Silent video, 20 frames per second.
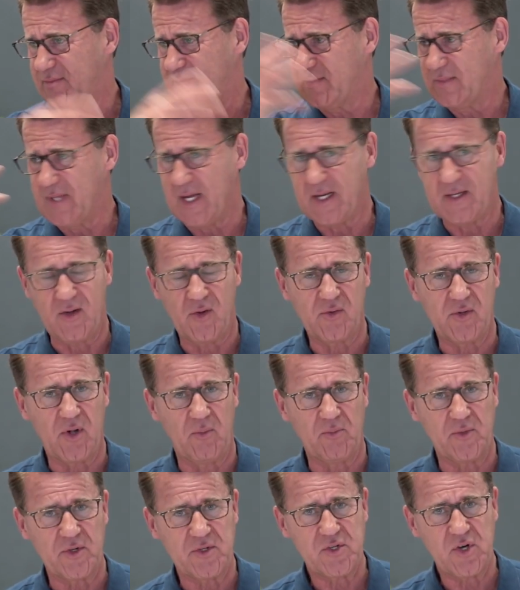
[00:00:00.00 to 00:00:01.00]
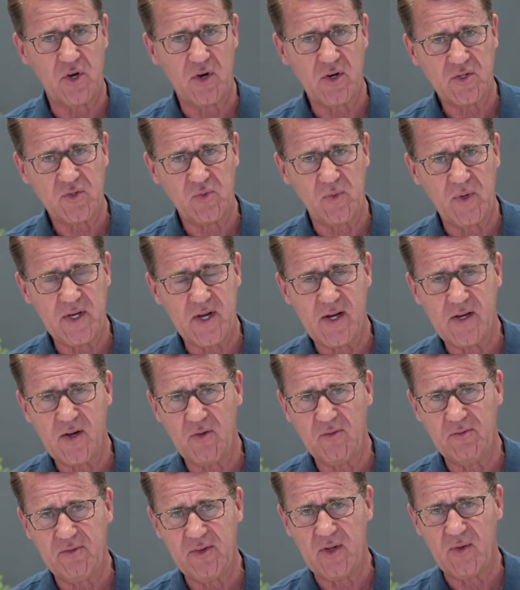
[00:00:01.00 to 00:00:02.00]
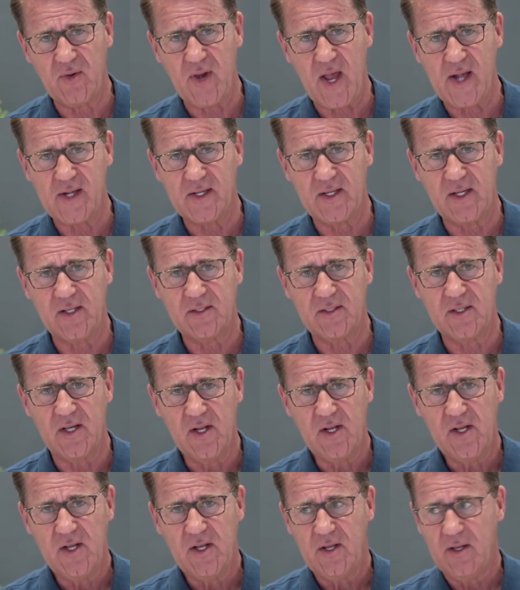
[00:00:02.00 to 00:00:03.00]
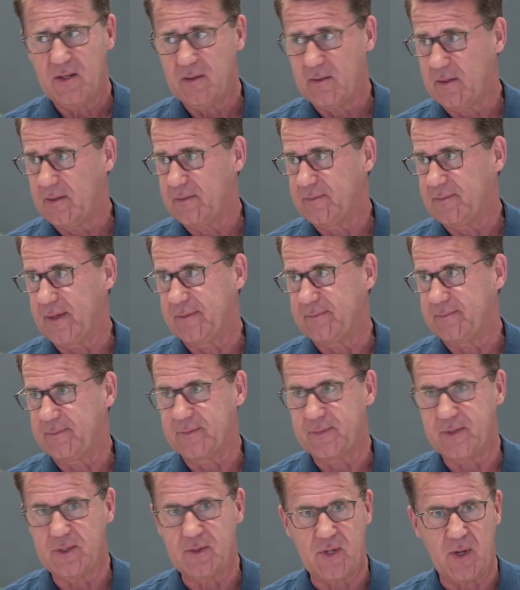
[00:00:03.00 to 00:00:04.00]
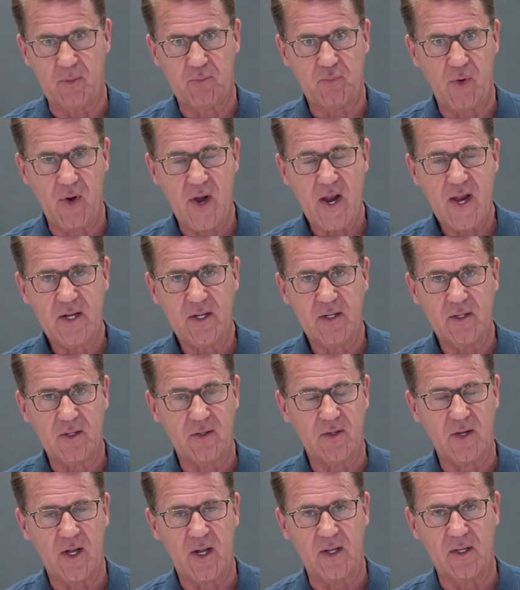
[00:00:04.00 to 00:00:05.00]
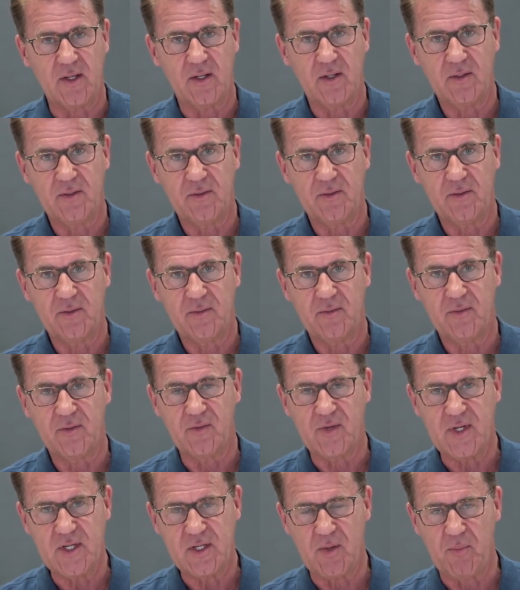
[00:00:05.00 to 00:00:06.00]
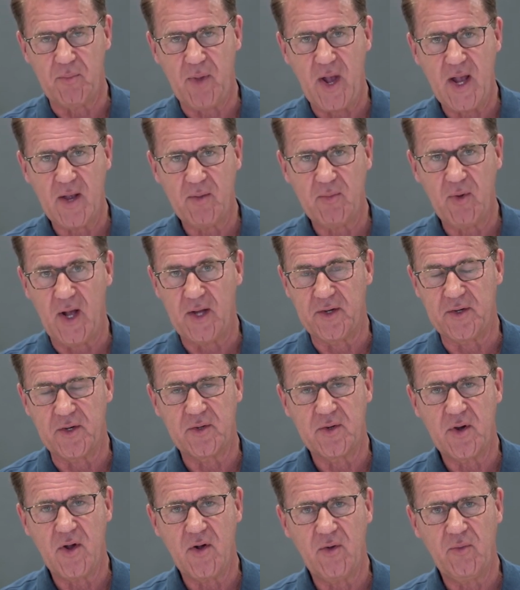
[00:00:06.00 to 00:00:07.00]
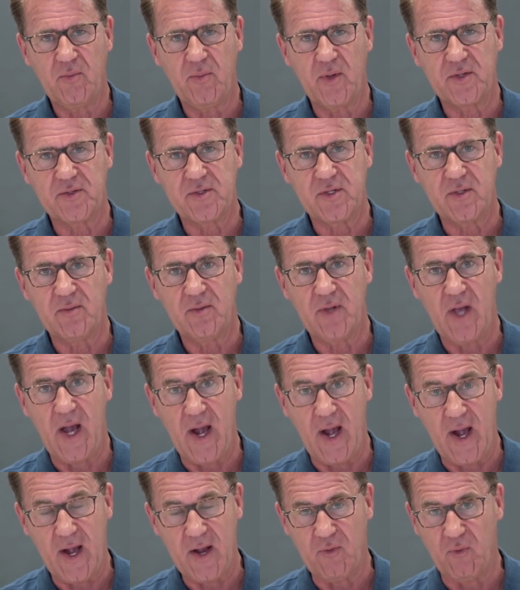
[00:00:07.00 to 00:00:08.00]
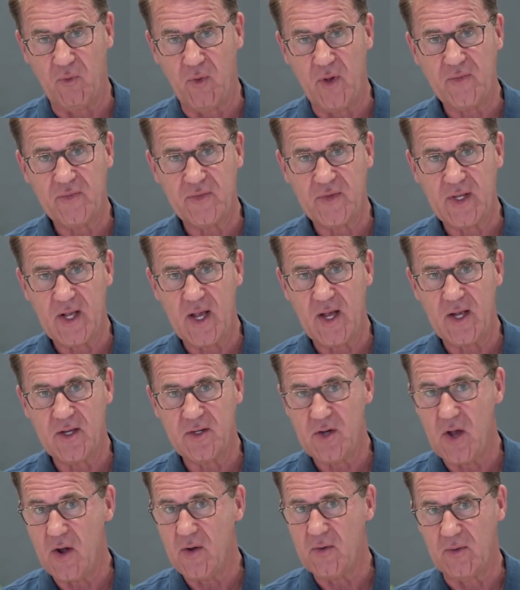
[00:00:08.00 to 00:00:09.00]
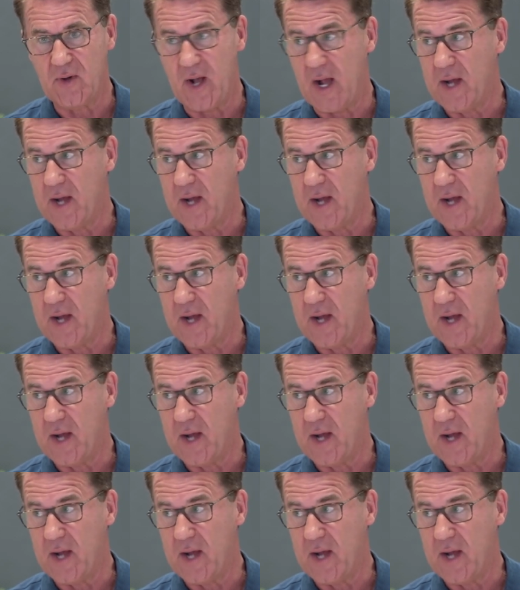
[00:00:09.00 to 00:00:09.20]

don't come to church when they don't feel like it. Did I pray? Did I read the Bible? I don't know, but one thing I know,